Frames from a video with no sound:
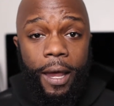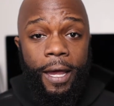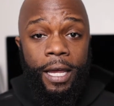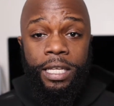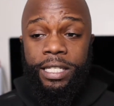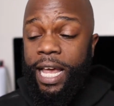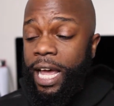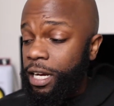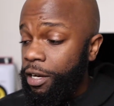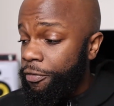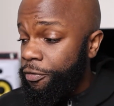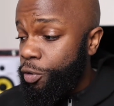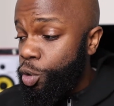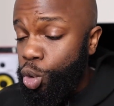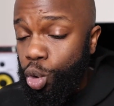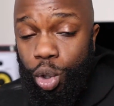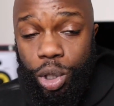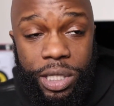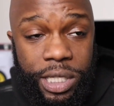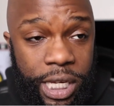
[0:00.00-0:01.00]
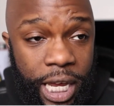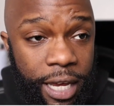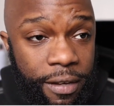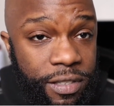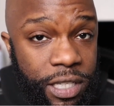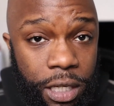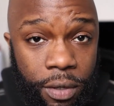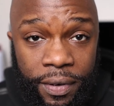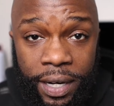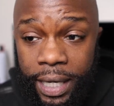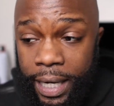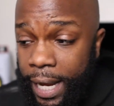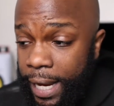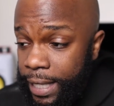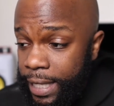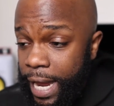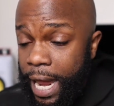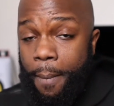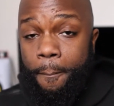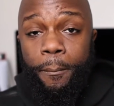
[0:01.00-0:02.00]
He's had a few good saves here and there,
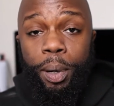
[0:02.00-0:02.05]
yeah.